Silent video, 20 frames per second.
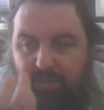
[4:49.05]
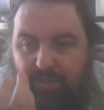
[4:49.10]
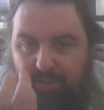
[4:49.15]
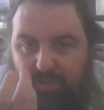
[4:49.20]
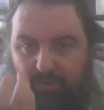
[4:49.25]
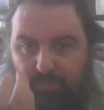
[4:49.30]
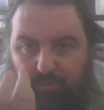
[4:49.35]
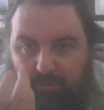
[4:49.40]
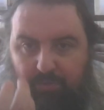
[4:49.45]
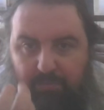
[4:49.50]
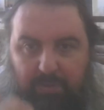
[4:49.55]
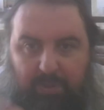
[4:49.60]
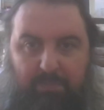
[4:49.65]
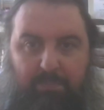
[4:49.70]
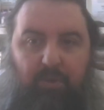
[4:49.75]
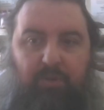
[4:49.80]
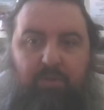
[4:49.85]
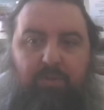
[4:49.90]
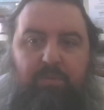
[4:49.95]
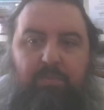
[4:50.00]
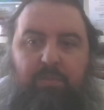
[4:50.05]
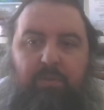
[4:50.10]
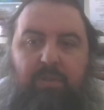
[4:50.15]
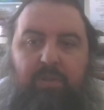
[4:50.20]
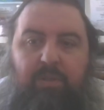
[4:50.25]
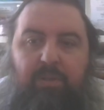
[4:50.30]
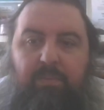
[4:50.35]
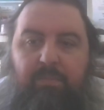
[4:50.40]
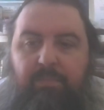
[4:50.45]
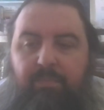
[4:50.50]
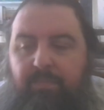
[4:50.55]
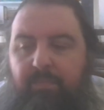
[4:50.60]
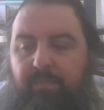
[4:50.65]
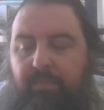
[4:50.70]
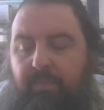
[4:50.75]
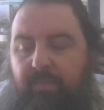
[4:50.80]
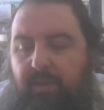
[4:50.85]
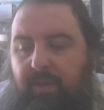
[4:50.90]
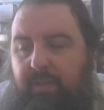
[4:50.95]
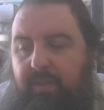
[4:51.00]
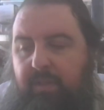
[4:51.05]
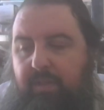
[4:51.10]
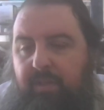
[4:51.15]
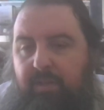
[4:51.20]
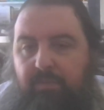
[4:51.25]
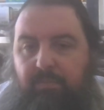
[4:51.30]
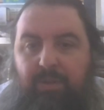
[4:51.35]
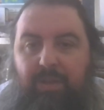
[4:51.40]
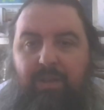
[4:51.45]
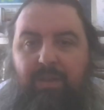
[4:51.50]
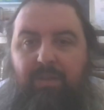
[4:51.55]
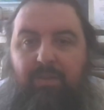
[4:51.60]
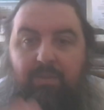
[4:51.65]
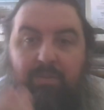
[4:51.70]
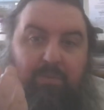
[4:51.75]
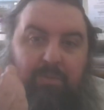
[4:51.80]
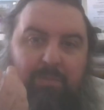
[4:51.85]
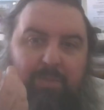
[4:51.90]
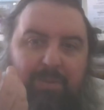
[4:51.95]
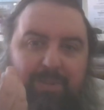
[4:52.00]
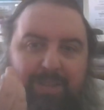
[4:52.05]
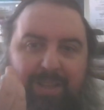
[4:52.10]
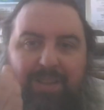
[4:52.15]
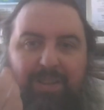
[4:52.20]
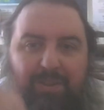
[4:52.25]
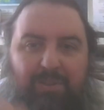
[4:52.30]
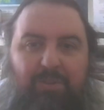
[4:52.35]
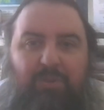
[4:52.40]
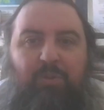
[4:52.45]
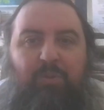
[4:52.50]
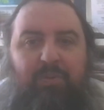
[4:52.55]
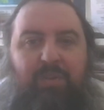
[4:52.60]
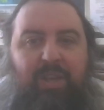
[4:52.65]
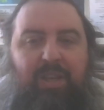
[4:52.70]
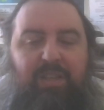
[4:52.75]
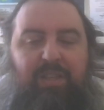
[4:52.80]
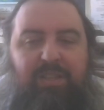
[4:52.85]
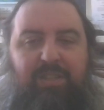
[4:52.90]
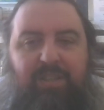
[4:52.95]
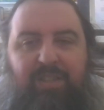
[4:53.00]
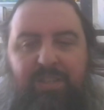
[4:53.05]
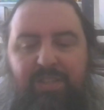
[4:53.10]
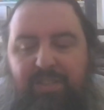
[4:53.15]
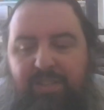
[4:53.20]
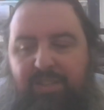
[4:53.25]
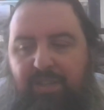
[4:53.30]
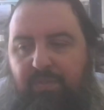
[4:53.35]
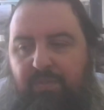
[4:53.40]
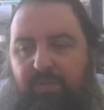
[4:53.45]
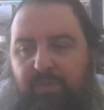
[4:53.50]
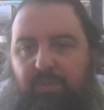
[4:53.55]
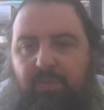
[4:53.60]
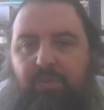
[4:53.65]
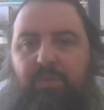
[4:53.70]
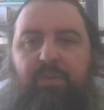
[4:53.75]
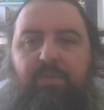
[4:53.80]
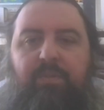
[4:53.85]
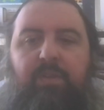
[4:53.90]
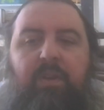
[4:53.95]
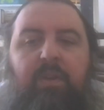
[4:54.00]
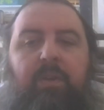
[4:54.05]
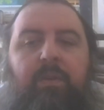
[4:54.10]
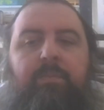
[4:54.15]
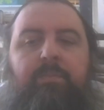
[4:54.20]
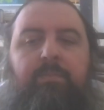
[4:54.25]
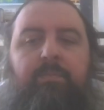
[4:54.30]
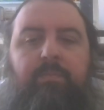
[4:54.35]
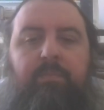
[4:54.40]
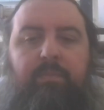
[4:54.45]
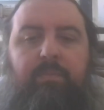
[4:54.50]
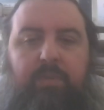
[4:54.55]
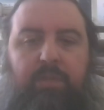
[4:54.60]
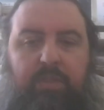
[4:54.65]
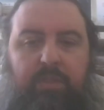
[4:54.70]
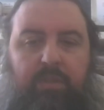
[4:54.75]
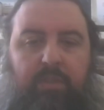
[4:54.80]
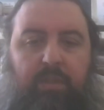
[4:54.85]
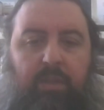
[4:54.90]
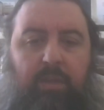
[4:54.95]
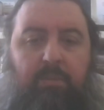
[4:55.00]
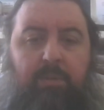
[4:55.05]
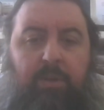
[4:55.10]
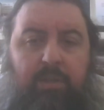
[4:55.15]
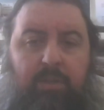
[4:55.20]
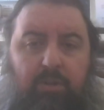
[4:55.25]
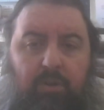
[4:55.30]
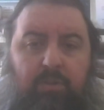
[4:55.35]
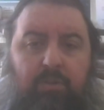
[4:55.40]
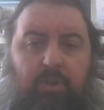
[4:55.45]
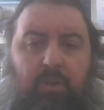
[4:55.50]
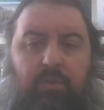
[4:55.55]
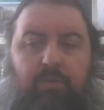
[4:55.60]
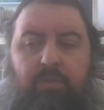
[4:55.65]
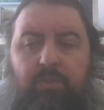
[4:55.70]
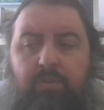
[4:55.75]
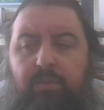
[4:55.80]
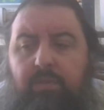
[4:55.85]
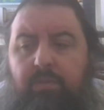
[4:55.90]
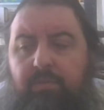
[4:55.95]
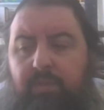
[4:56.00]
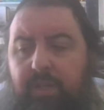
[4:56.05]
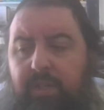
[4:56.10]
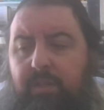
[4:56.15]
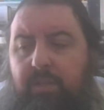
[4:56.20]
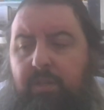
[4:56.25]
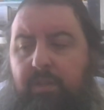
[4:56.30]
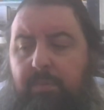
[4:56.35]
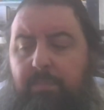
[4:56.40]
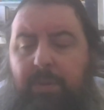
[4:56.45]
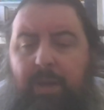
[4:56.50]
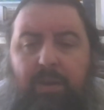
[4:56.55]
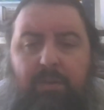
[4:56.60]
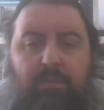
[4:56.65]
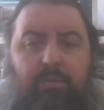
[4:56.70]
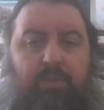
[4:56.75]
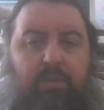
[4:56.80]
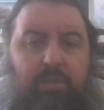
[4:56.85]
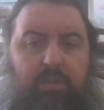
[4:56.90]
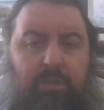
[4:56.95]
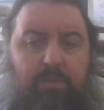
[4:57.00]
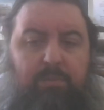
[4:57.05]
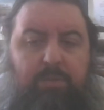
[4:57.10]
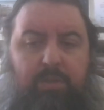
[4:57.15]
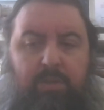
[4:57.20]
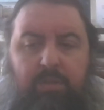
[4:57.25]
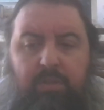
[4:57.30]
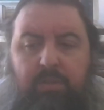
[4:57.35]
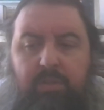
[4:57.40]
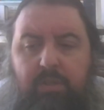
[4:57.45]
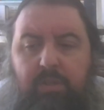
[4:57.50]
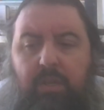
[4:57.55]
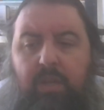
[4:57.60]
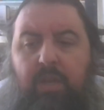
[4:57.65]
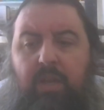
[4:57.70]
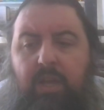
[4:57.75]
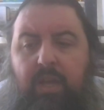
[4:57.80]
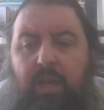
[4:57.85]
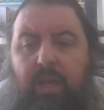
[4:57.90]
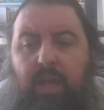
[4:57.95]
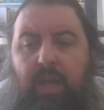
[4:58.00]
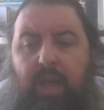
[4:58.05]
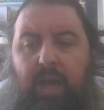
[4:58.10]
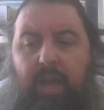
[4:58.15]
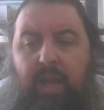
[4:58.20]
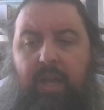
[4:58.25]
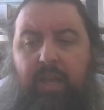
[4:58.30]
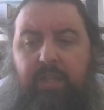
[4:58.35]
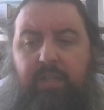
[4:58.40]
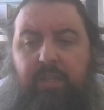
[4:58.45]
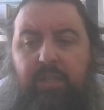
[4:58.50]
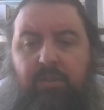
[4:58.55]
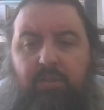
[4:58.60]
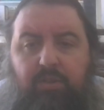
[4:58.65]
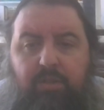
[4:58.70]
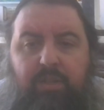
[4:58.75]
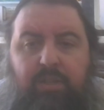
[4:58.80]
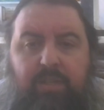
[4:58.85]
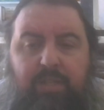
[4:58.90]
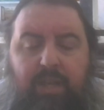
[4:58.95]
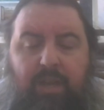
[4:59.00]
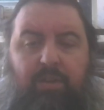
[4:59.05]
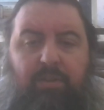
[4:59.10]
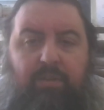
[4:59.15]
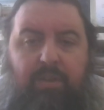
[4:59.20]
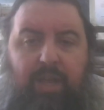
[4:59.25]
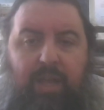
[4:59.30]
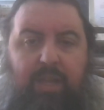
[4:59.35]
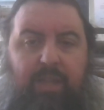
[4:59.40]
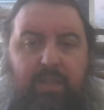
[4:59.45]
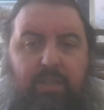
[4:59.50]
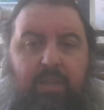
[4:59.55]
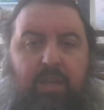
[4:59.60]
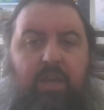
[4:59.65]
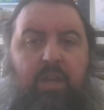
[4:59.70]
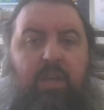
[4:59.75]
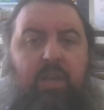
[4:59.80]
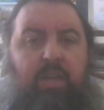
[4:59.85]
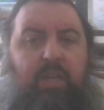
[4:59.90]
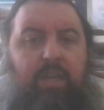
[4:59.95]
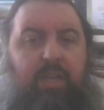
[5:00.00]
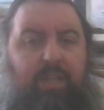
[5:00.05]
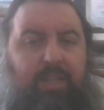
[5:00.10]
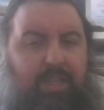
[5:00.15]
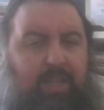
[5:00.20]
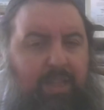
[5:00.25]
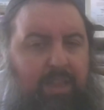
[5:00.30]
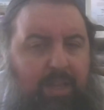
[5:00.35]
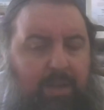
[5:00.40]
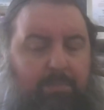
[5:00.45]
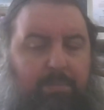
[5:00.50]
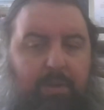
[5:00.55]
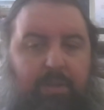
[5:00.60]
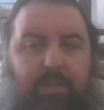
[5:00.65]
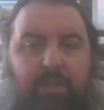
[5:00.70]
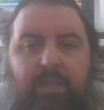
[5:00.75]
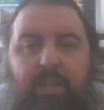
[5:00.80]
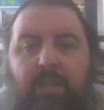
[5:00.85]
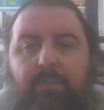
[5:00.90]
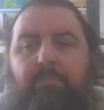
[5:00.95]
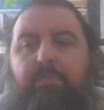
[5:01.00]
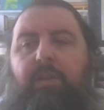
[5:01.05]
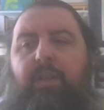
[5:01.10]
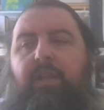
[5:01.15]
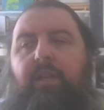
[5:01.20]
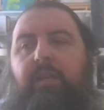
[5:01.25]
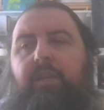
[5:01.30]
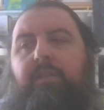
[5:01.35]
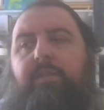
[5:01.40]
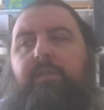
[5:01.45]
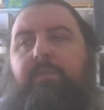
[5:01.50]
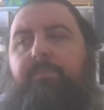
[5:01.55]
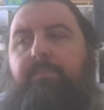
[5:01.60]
It just wouldn't be possible, right? It would be almost like a law of nature in itself, sort of. But God overrid the power of the Egyptians, and he took us out. And He did that by the 10 plagues.